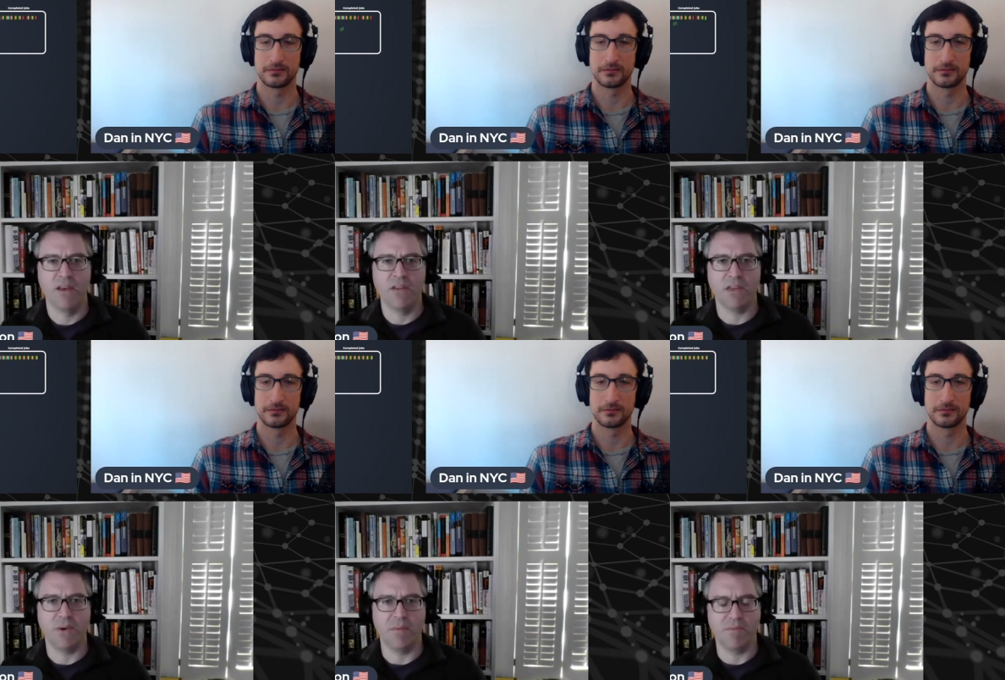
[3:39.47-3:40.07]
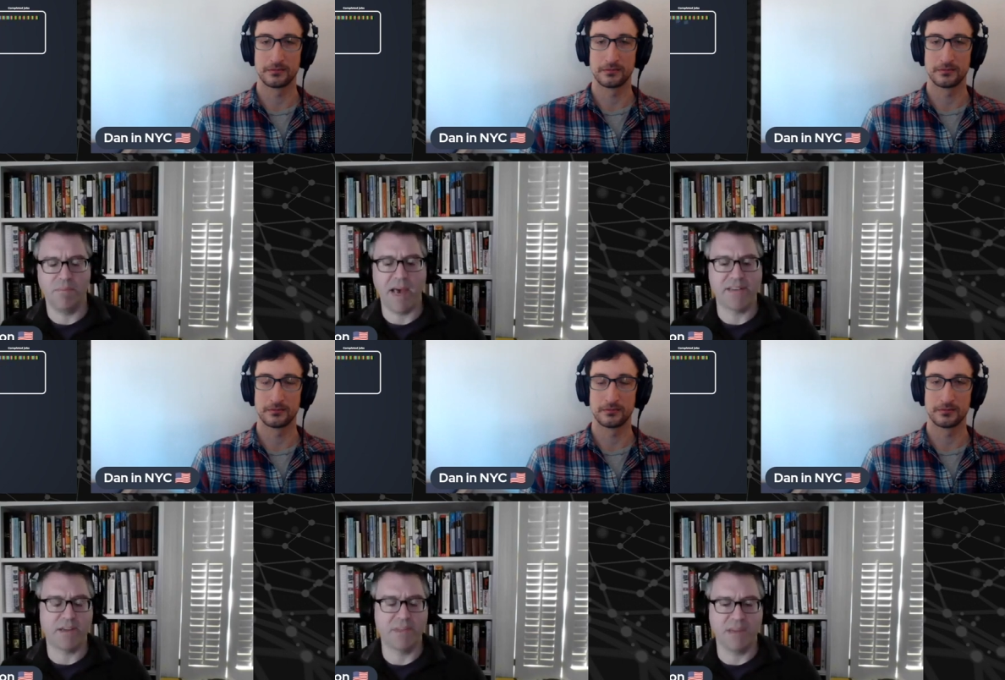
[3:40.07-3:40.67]
Speaker 1: So when batch
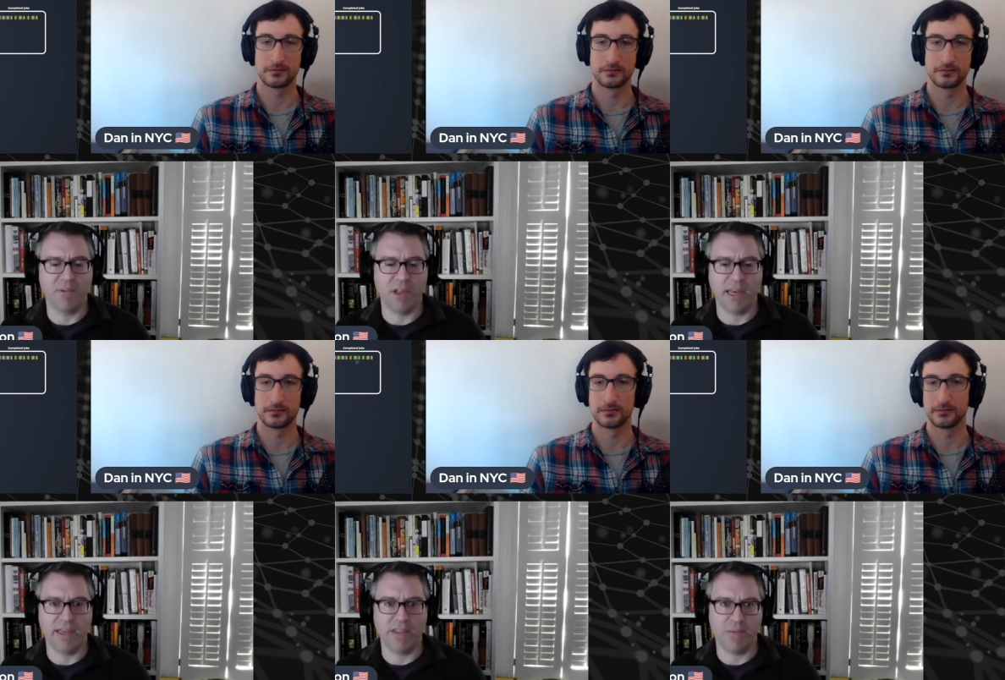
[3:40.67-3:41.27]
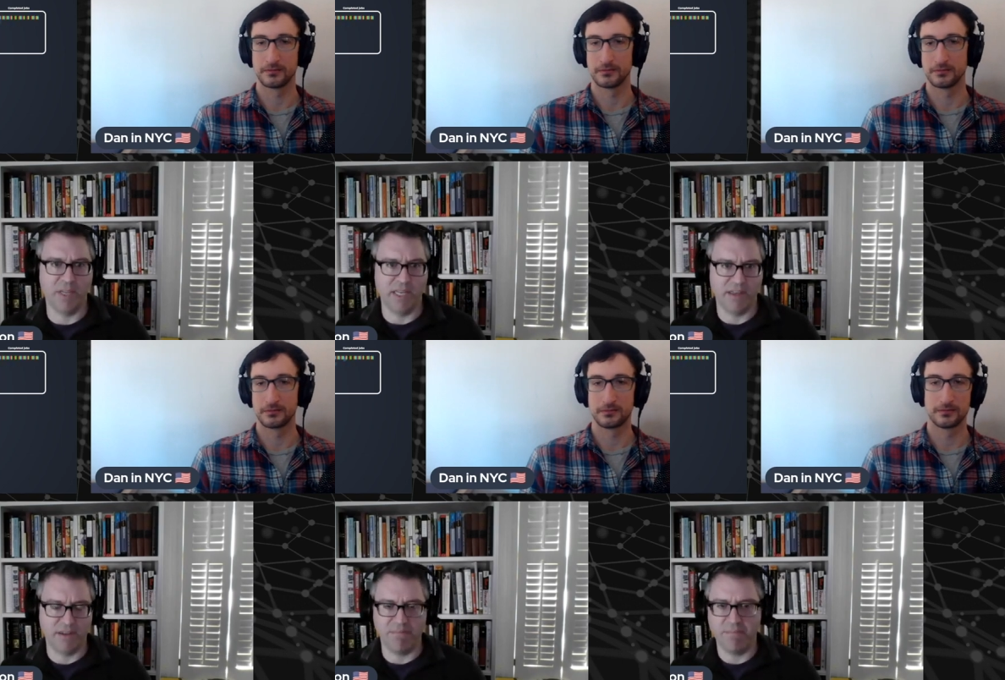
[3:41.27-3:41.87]
comes into play is we need
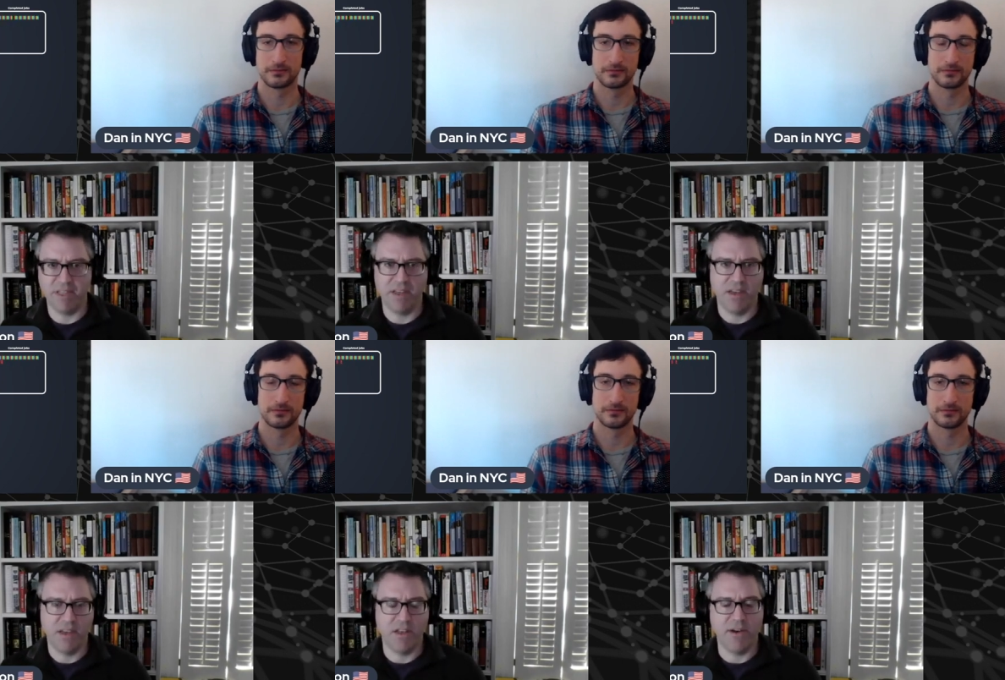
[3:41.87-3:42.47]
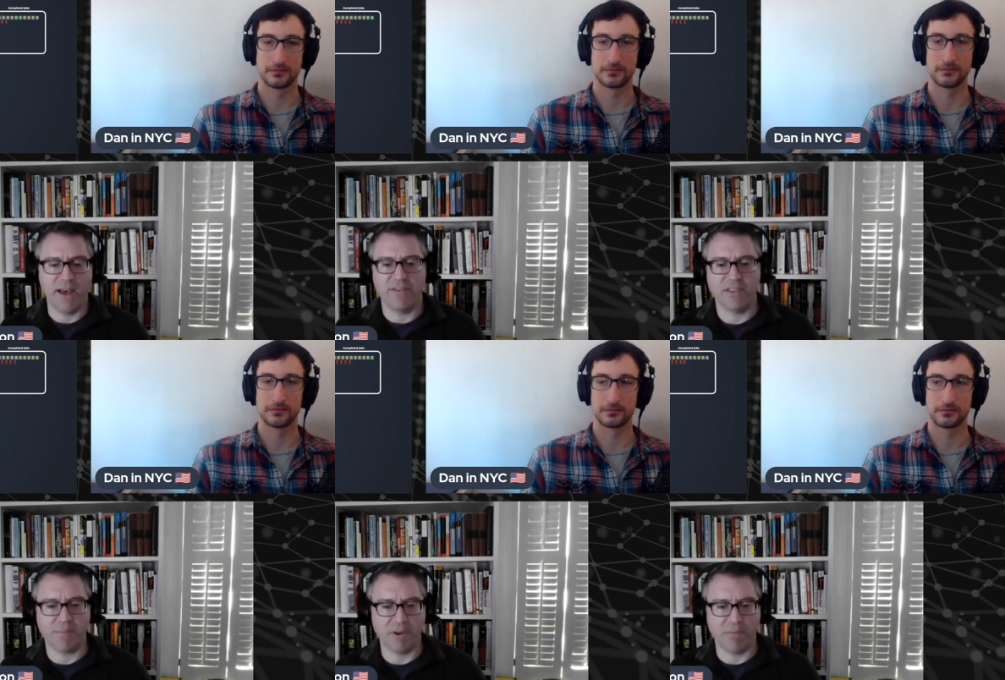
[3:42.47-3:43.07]
to you know, have
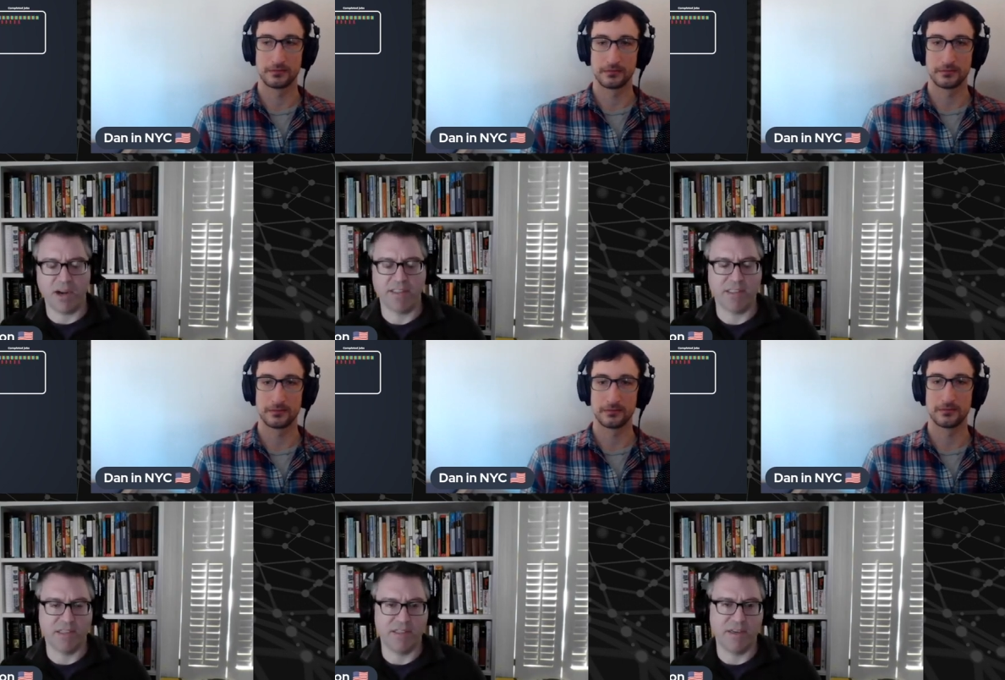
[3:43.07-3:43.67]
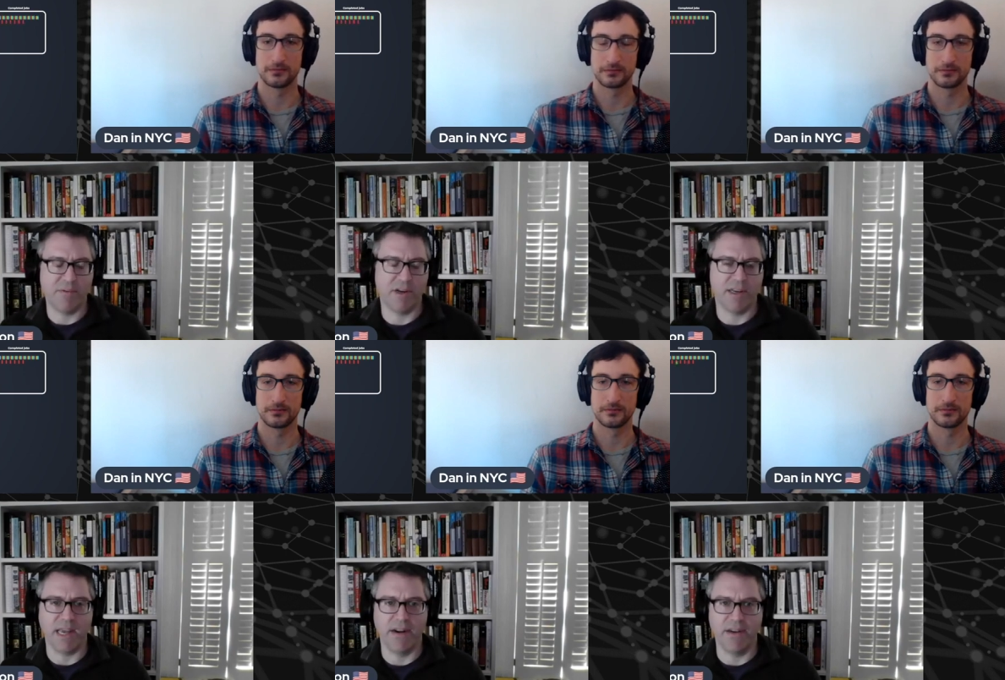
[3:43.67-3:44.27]
separate processes, separate
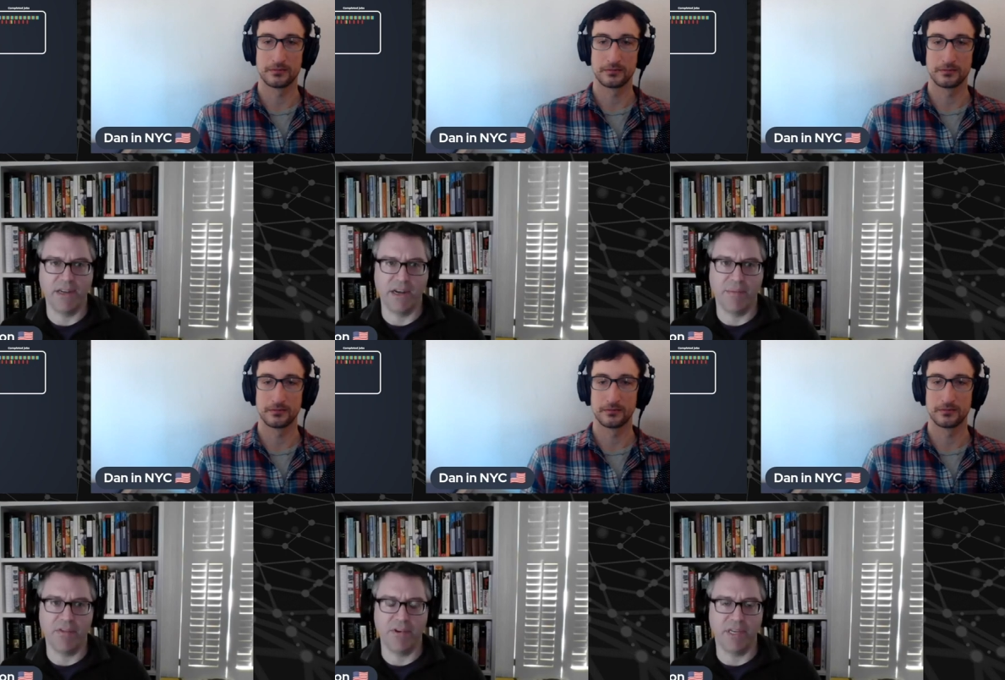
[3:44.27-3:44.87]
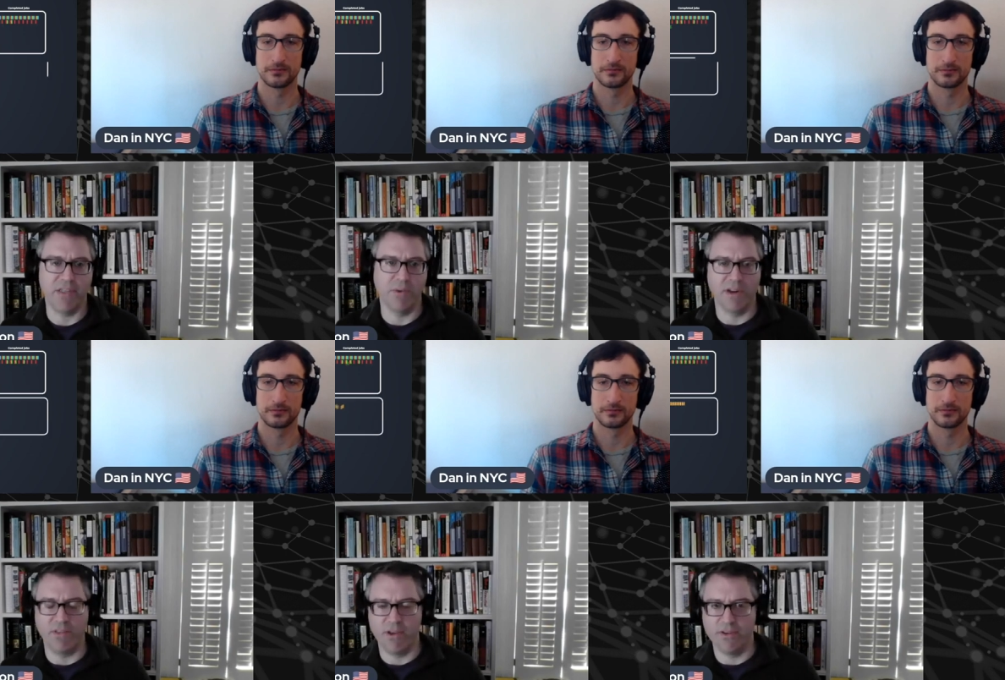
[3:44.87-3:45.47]
container jobs for each one
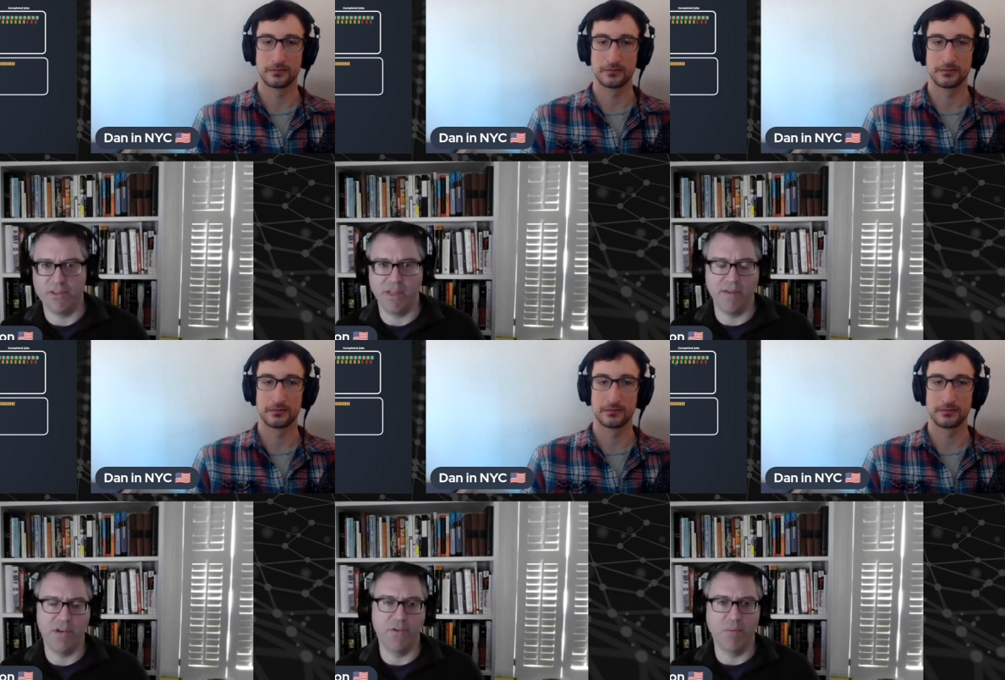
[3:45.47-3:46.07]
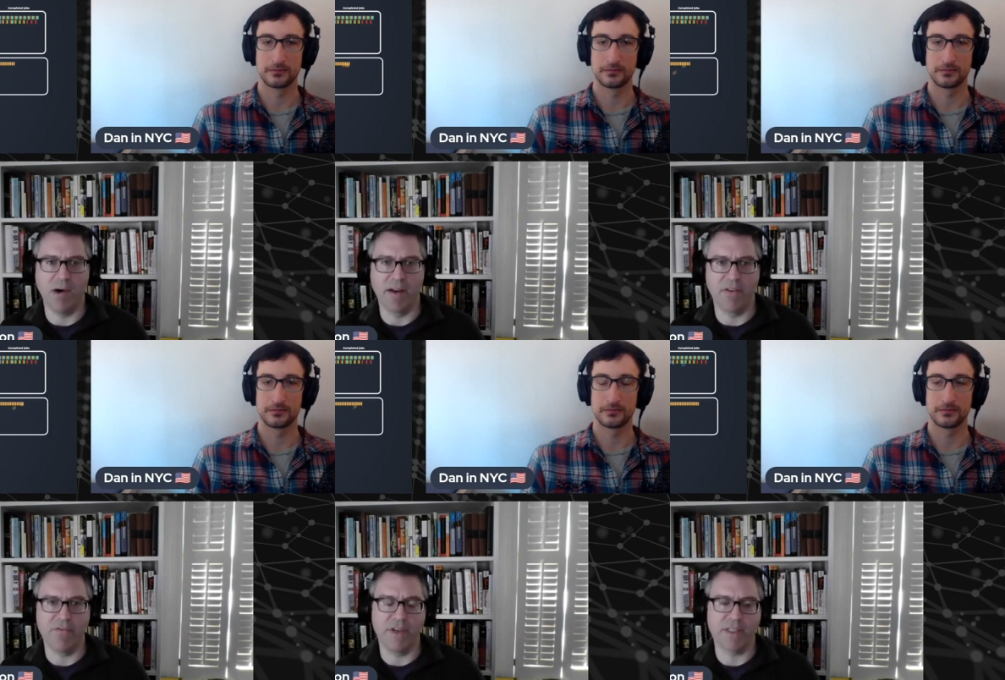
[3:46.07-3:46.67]
of those individual model
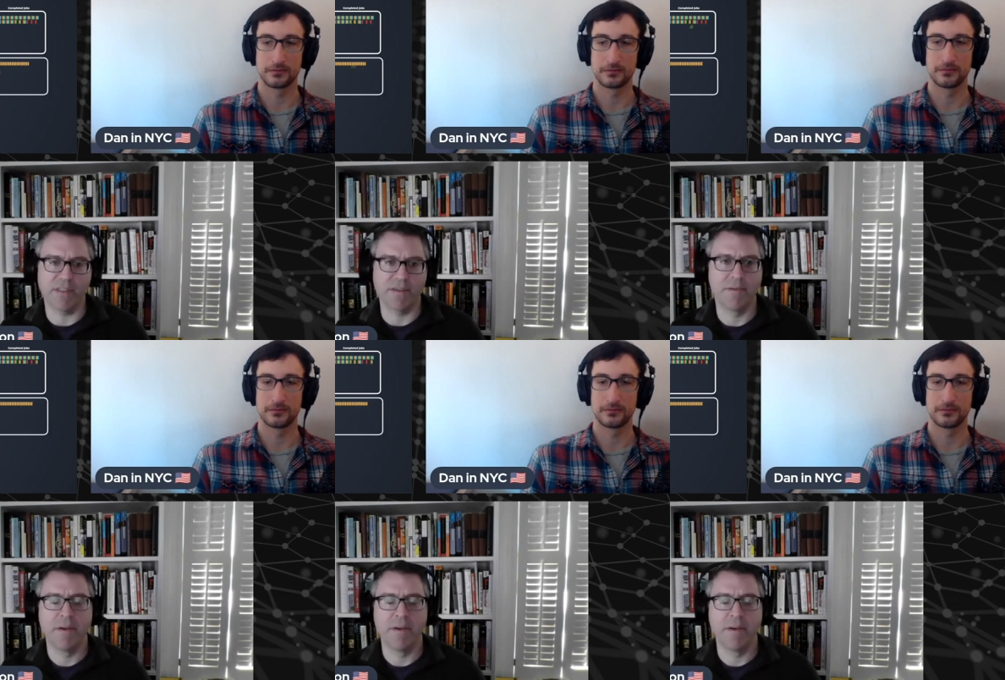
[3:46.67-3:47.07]
fits.